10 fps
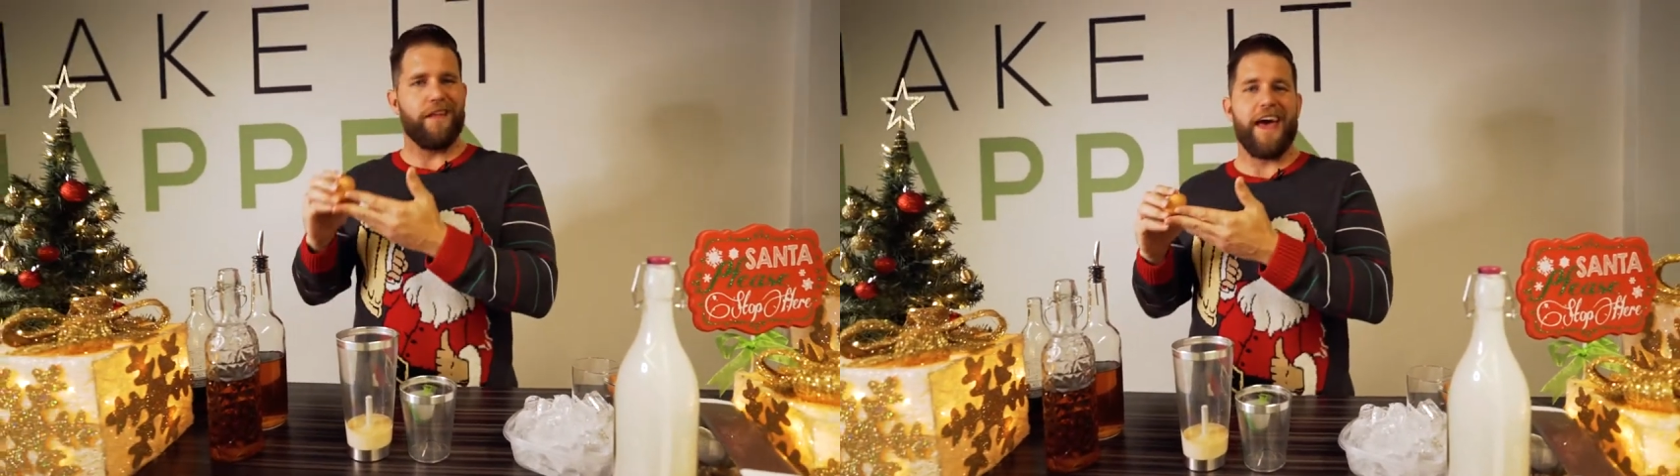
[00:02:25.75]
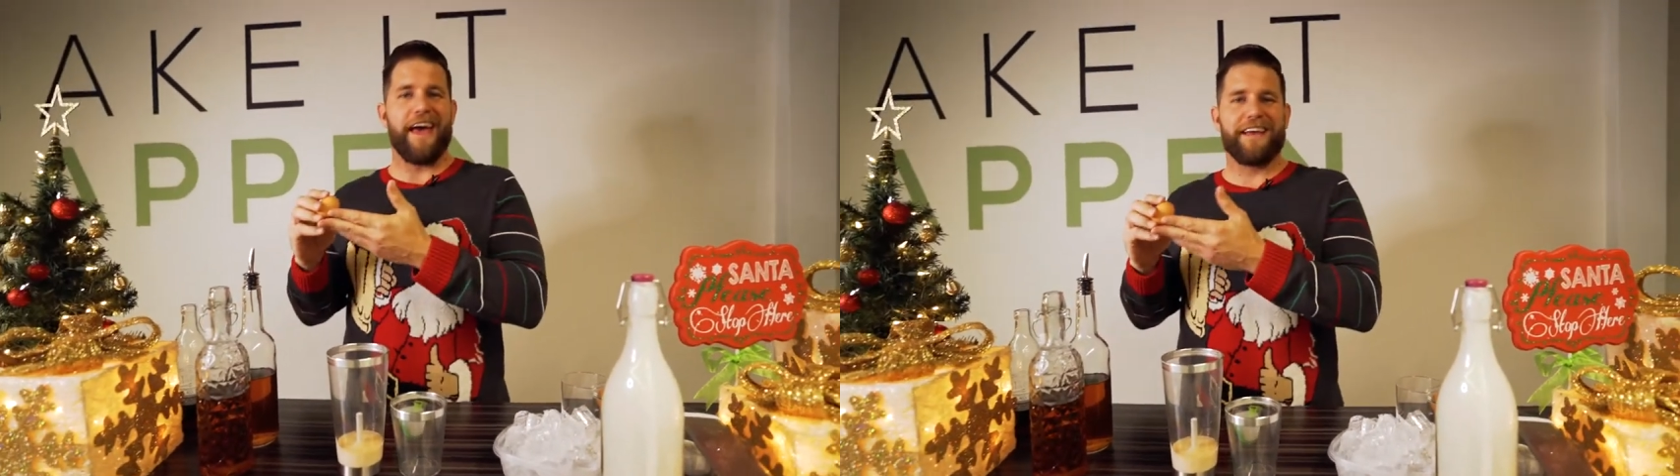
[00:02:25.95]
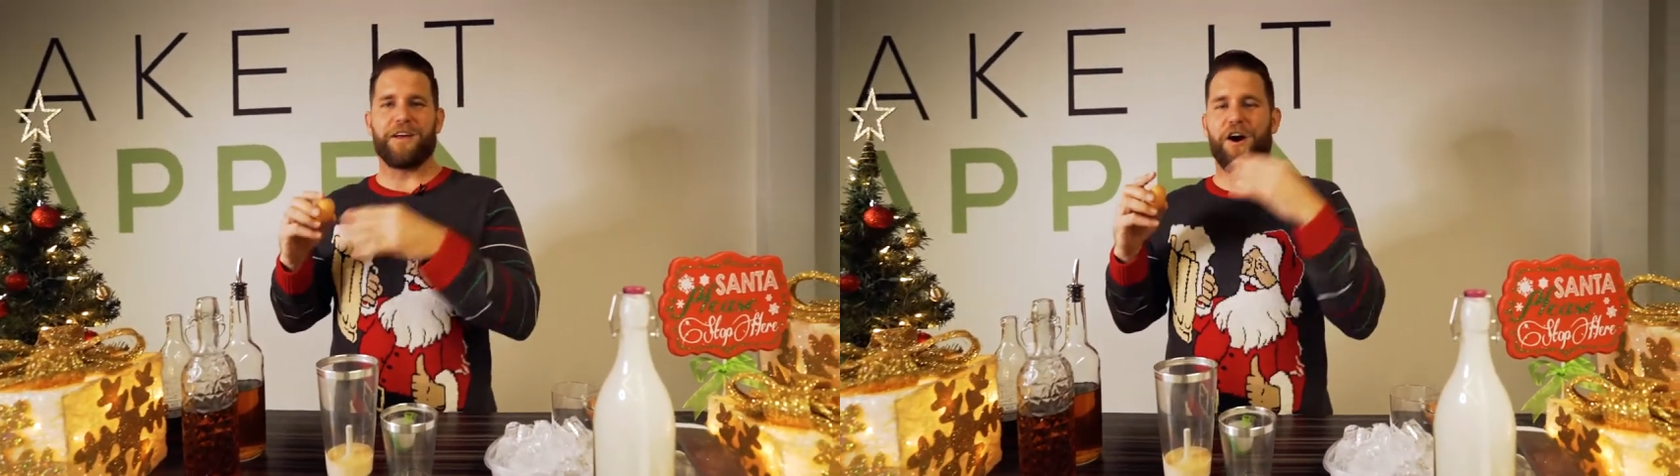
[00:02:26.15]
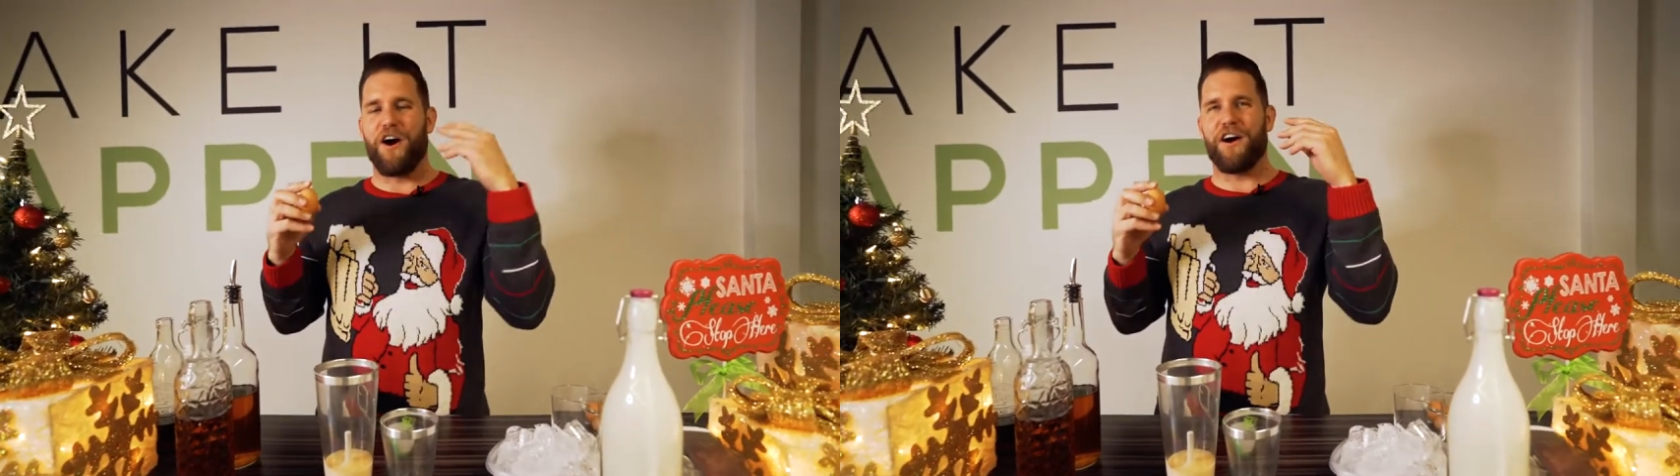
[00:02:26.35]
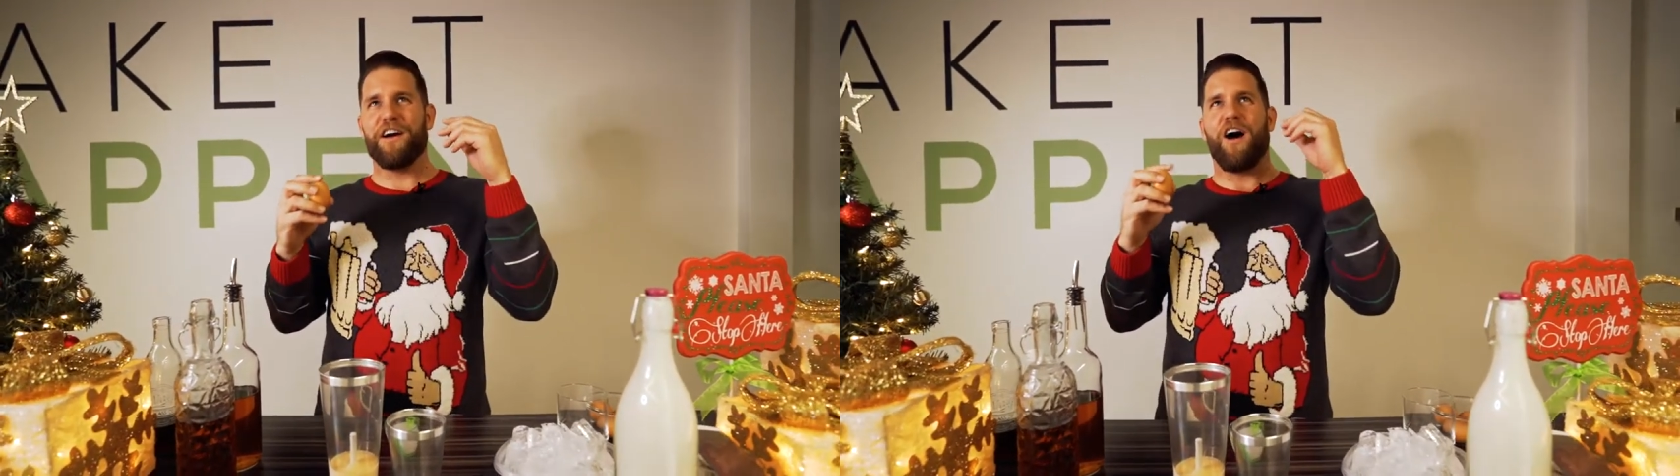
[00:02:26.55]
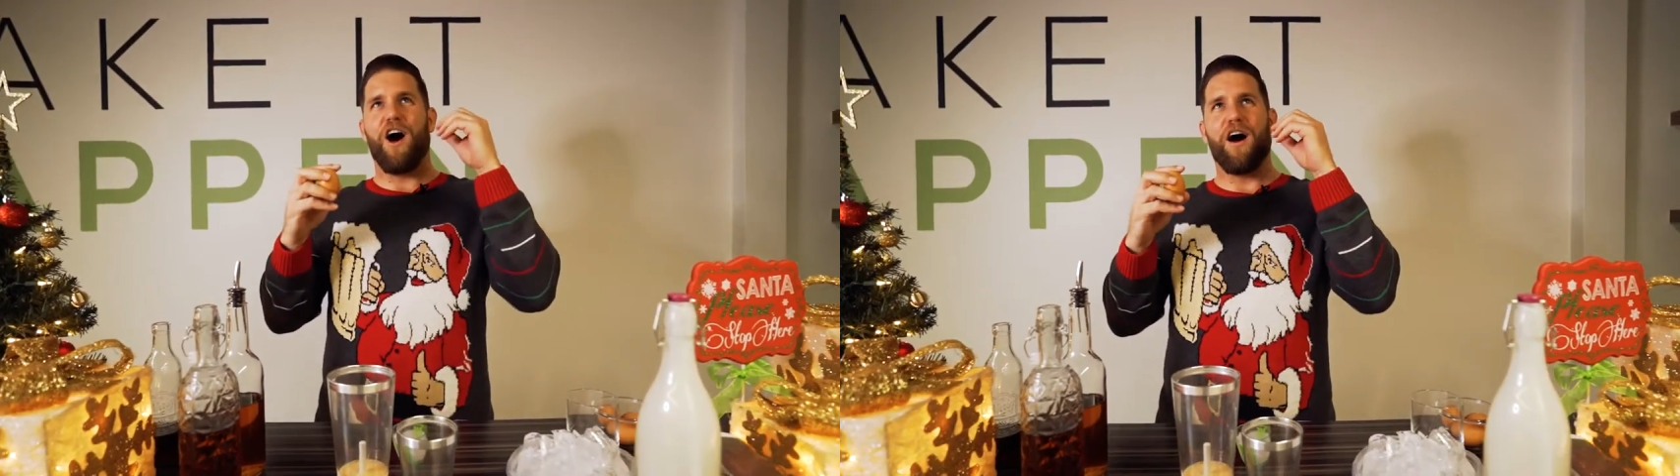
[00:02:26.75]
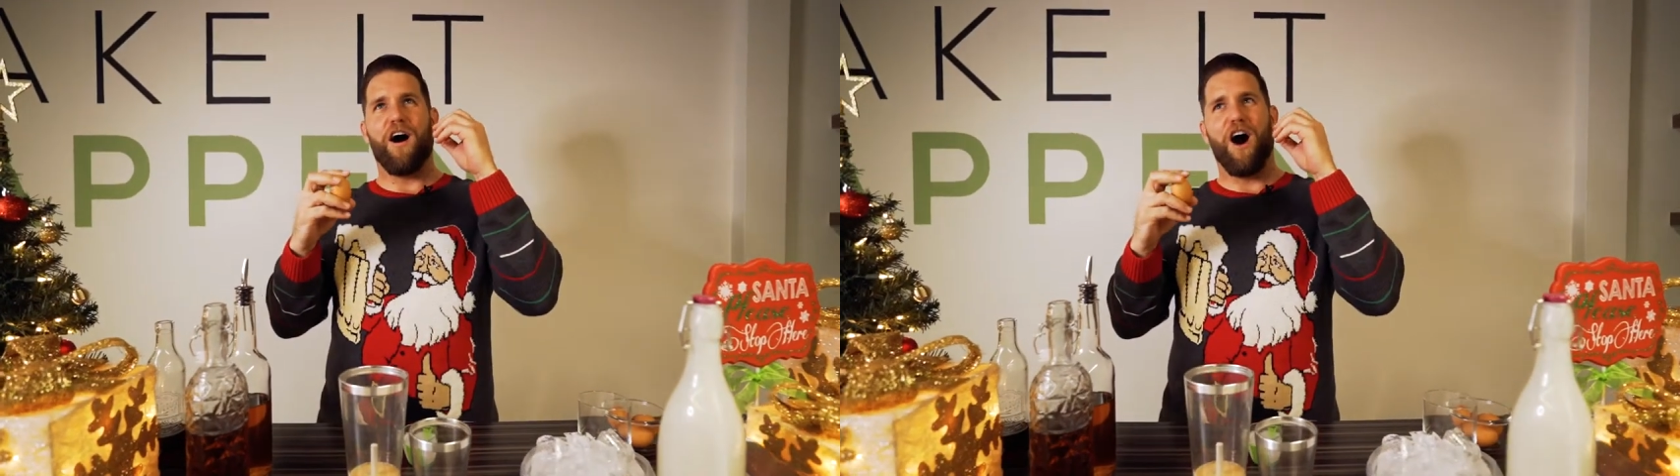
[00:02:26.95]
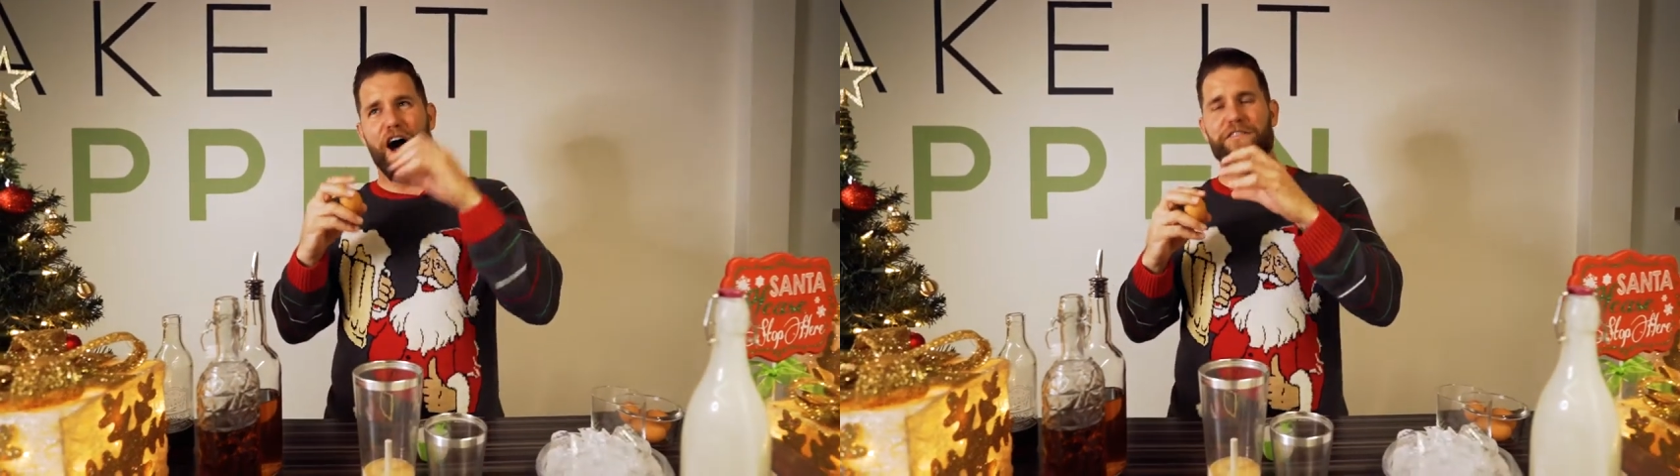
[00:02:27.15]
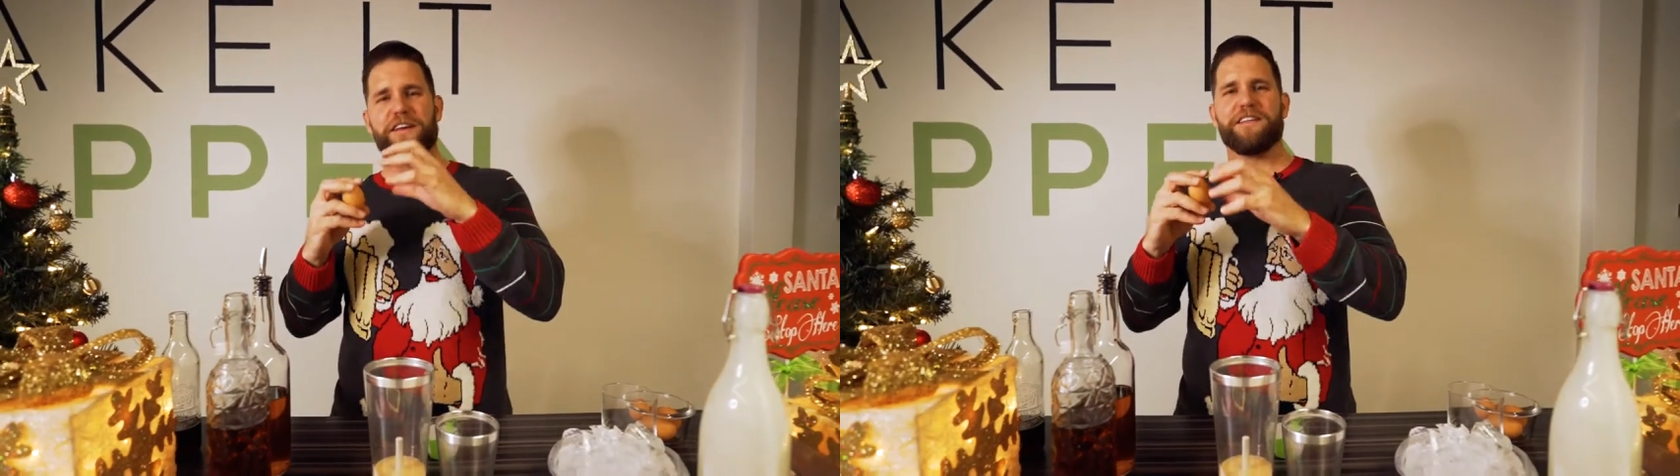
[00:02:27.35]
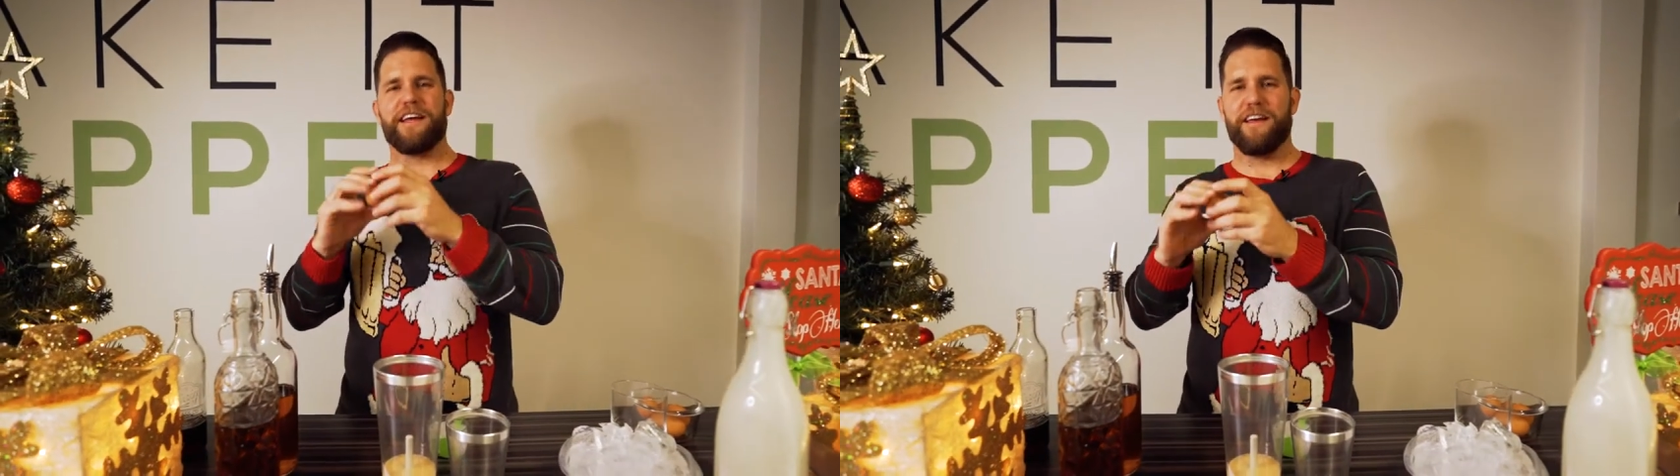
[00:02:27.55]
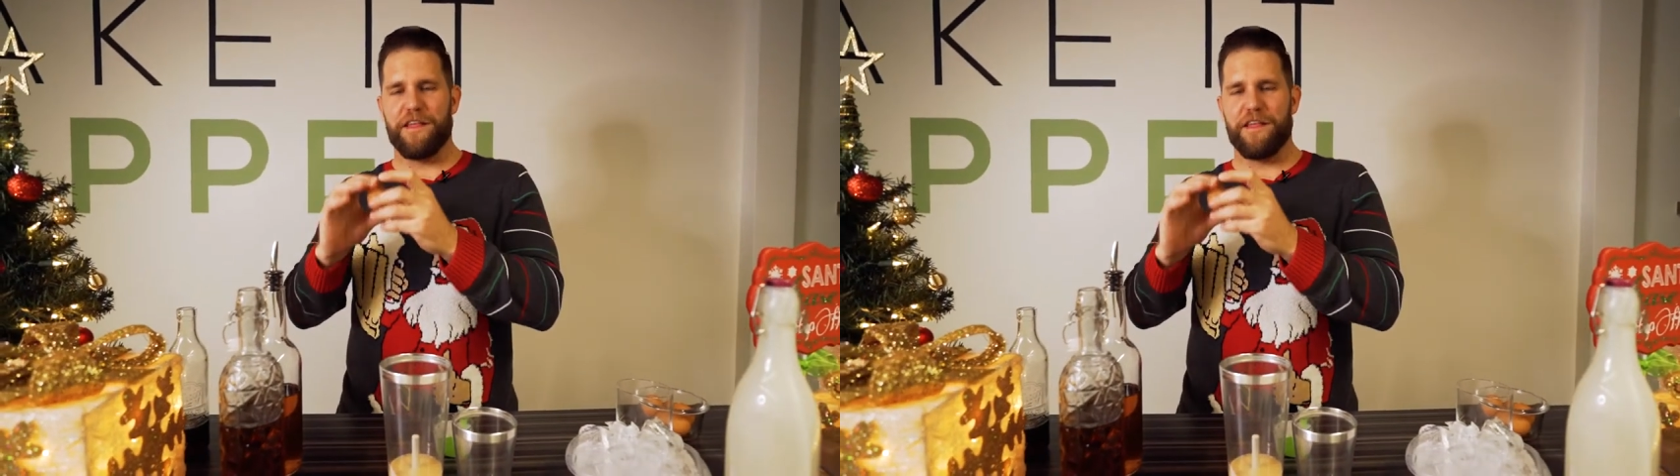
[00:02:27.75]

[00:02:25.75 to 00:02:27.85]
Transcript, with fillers: Eggs are Obviously,